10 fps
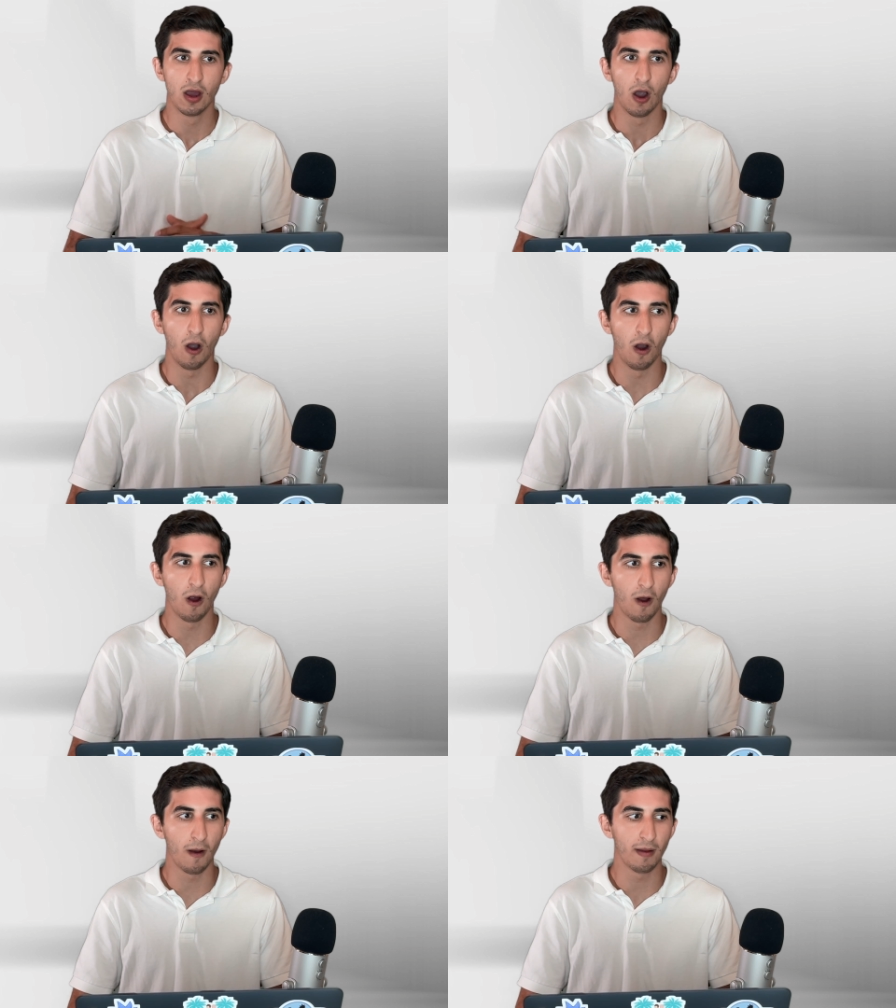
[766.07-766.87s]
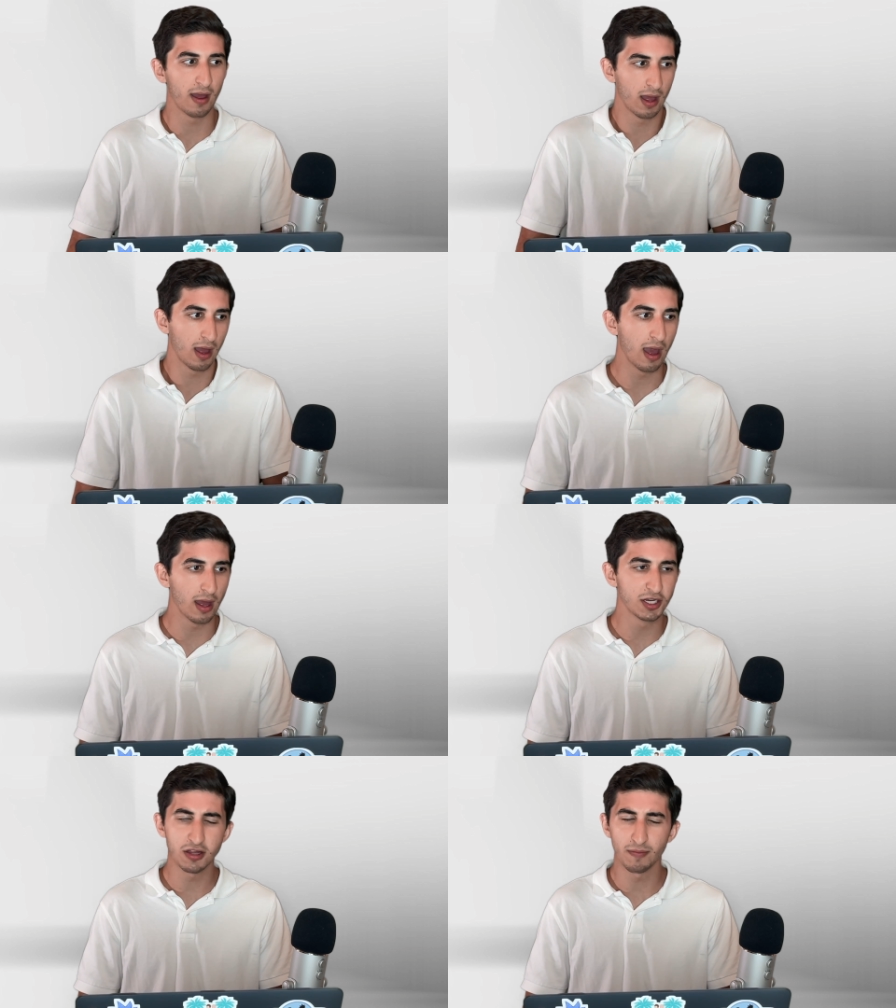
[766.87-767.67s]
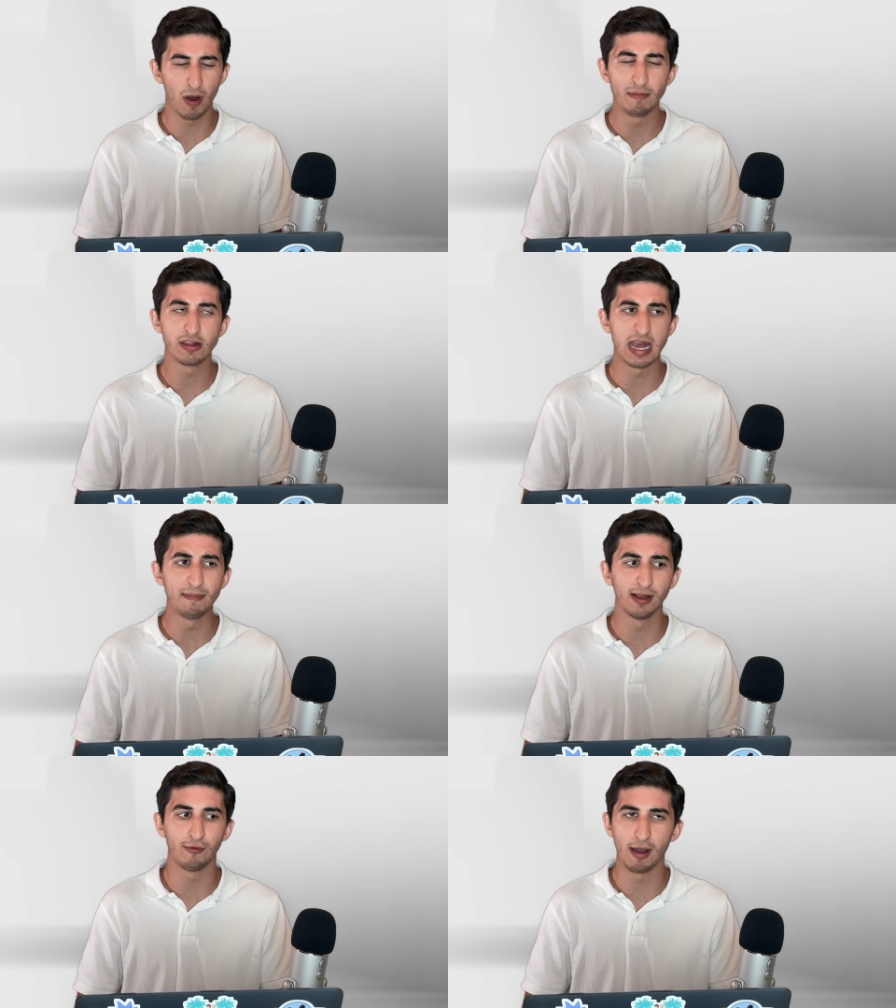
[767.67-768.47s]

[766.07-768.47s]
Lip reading: are just a prime example of